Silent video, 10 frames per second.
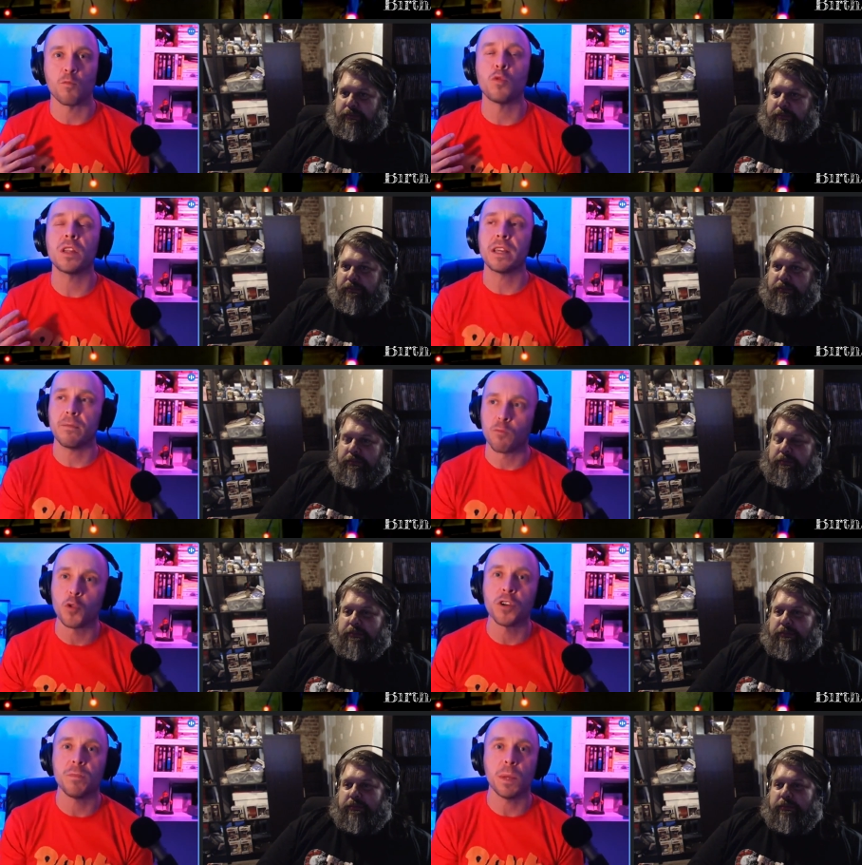Speaker 1: really
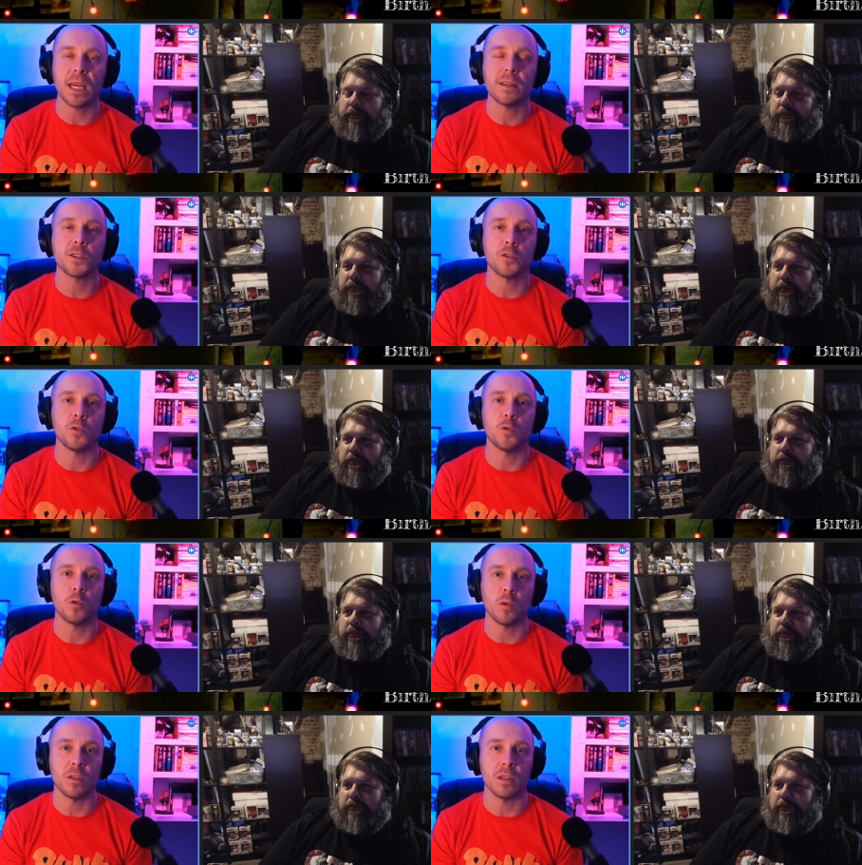rooted me
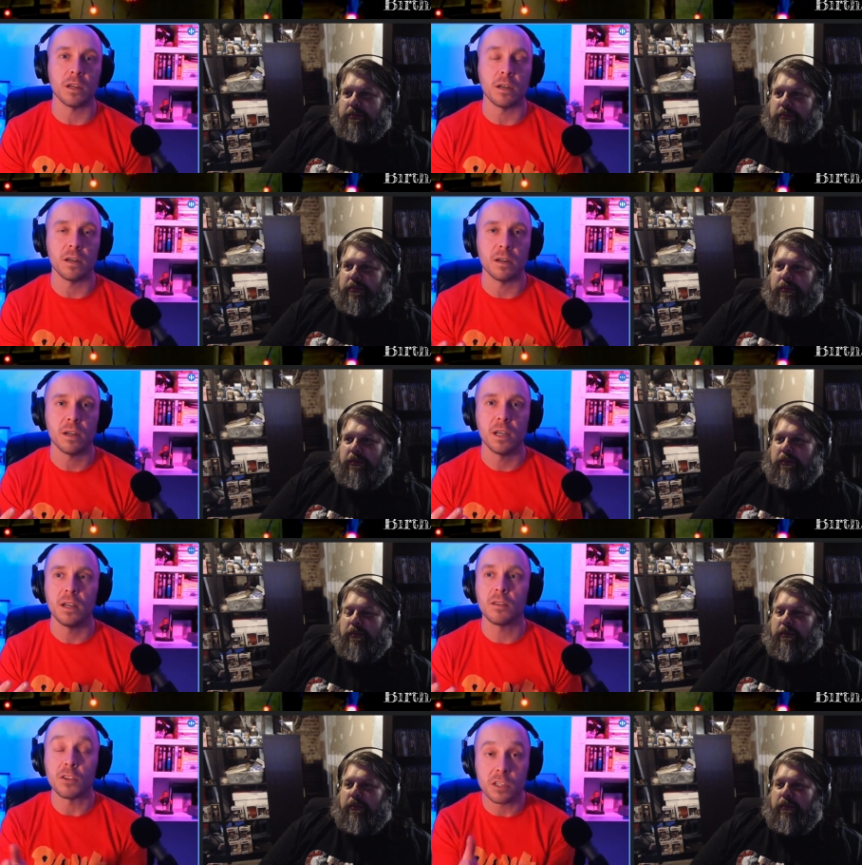into the
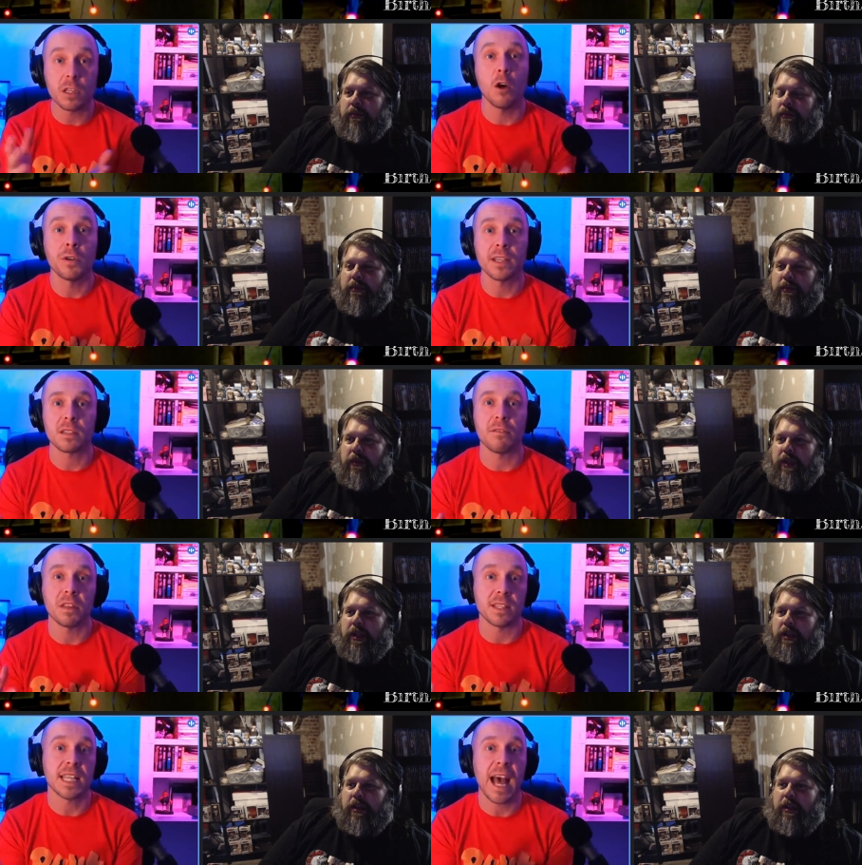the slowness
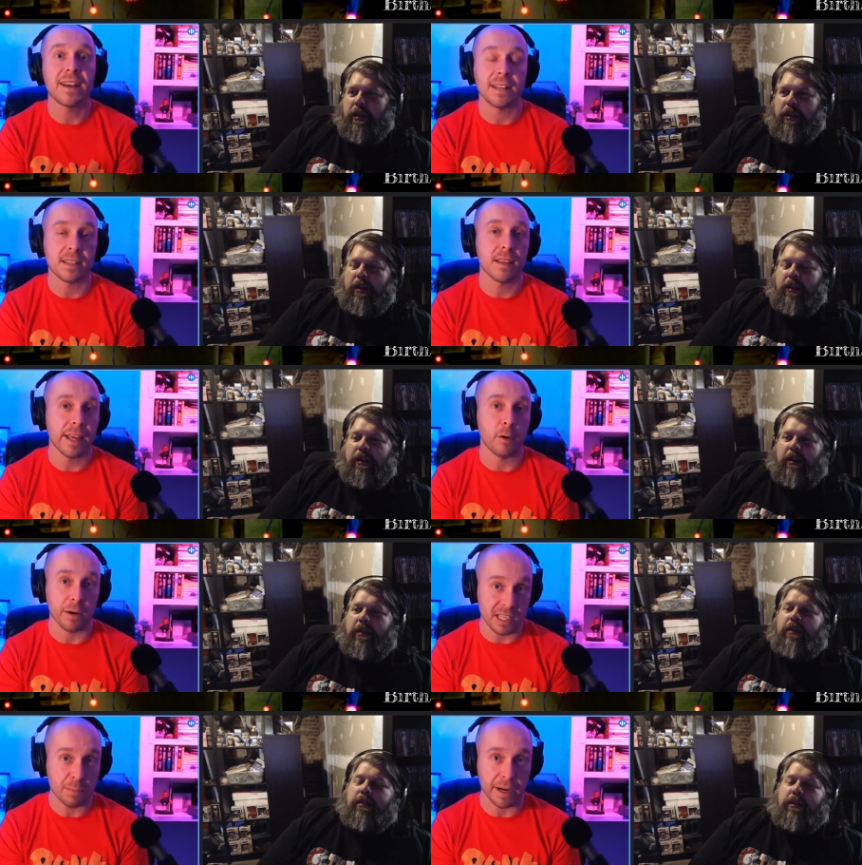of the sadness that they
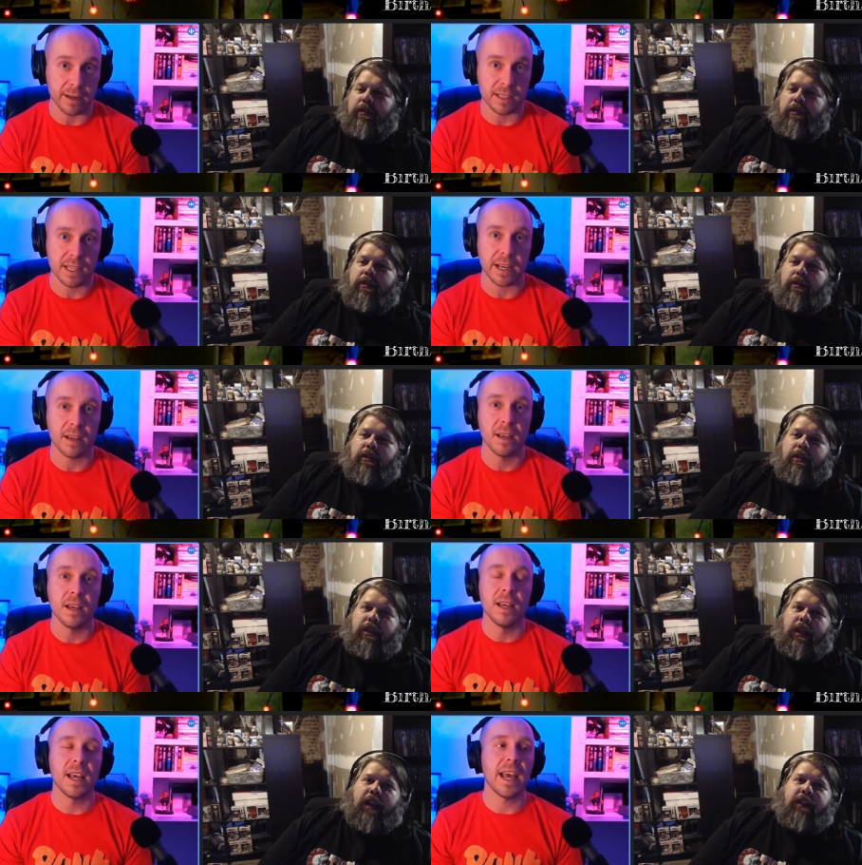were experiencing.
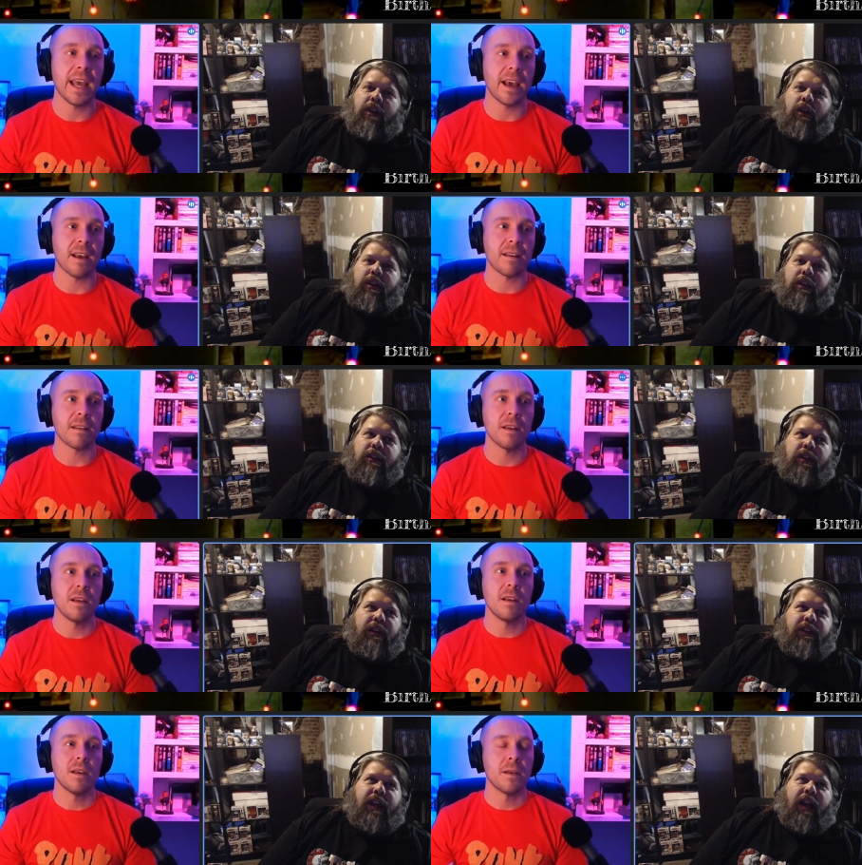
Speaker 2: Yeah, the and... only the only
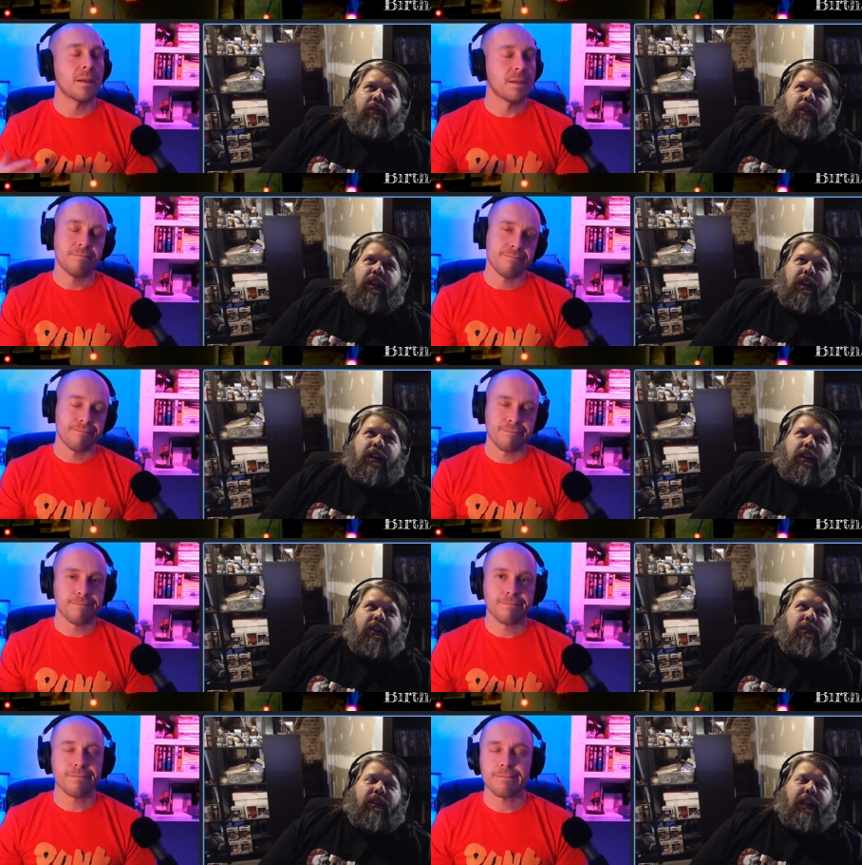thing I really
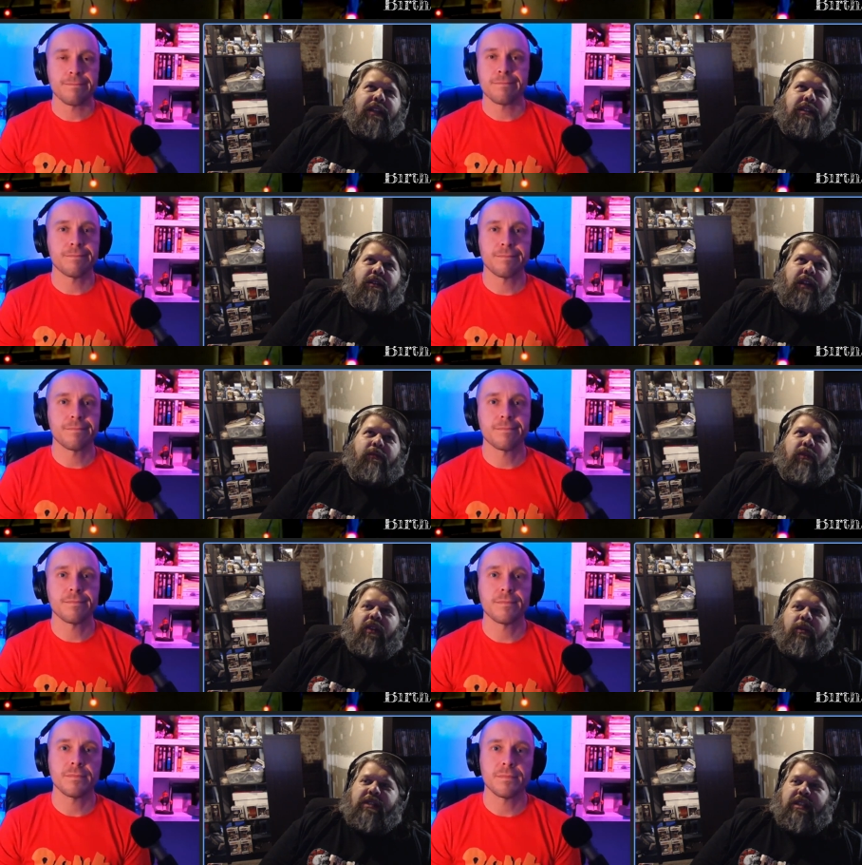could relate to in that movie
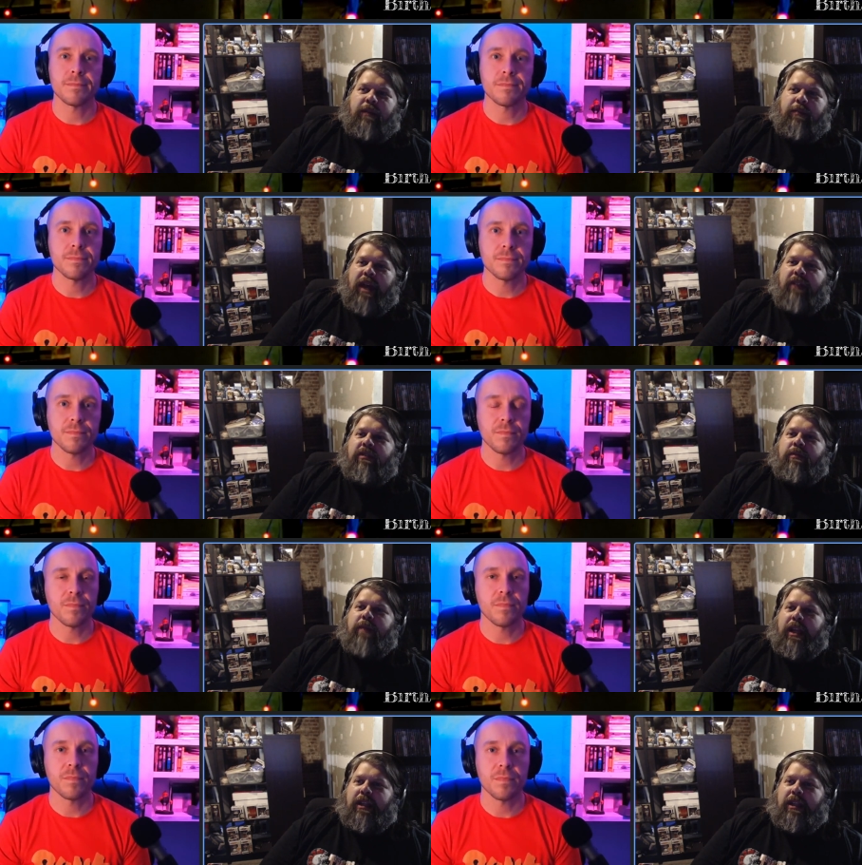was the bathroom
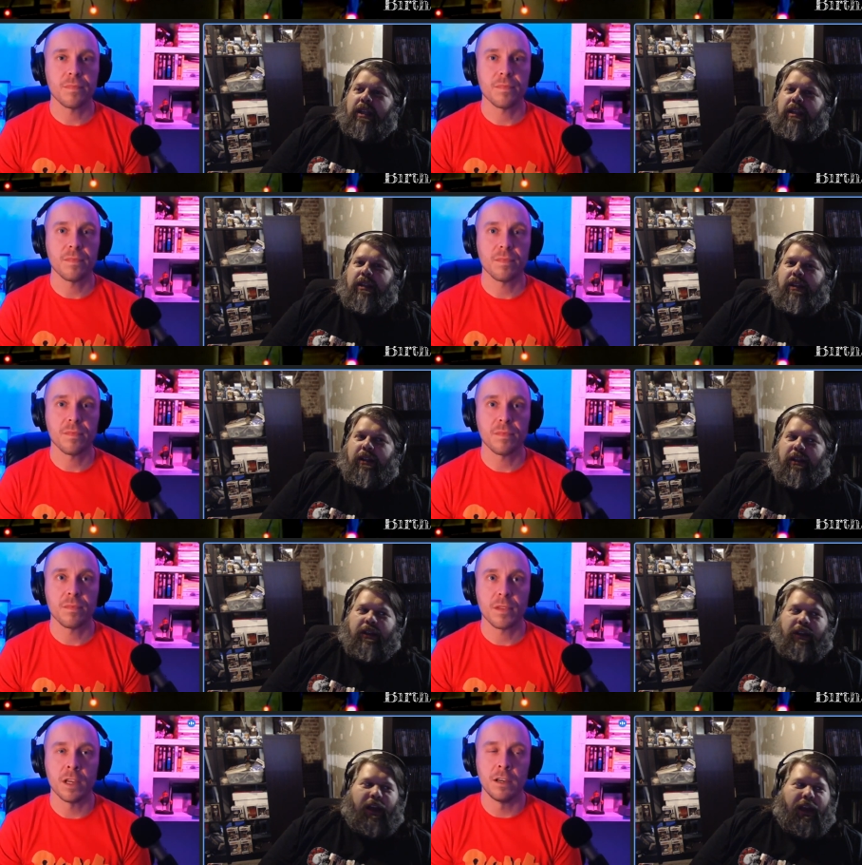handy.
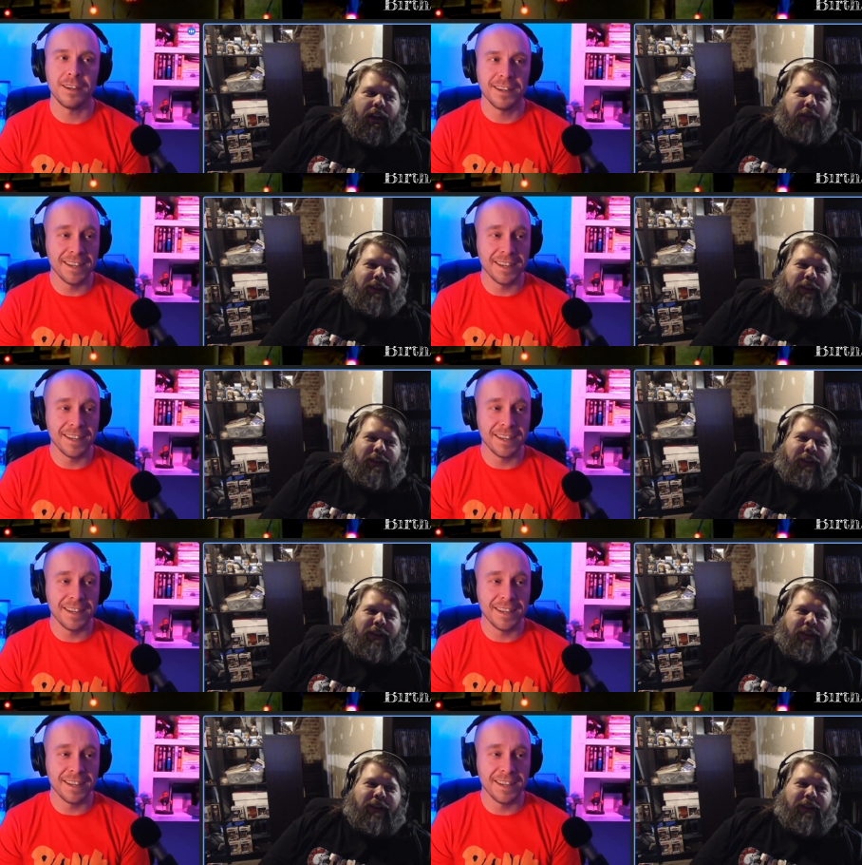Um,